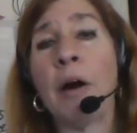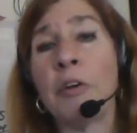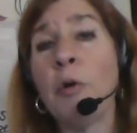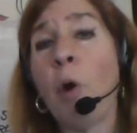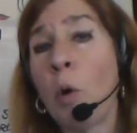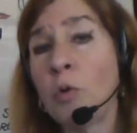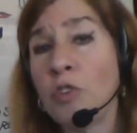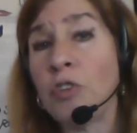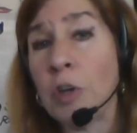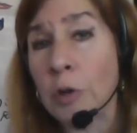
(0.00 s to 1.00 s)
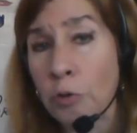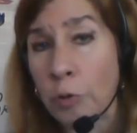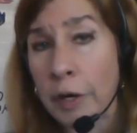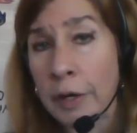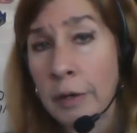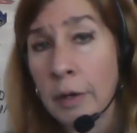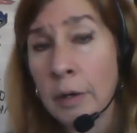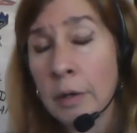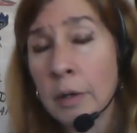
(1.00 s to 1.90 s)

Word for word: are your own children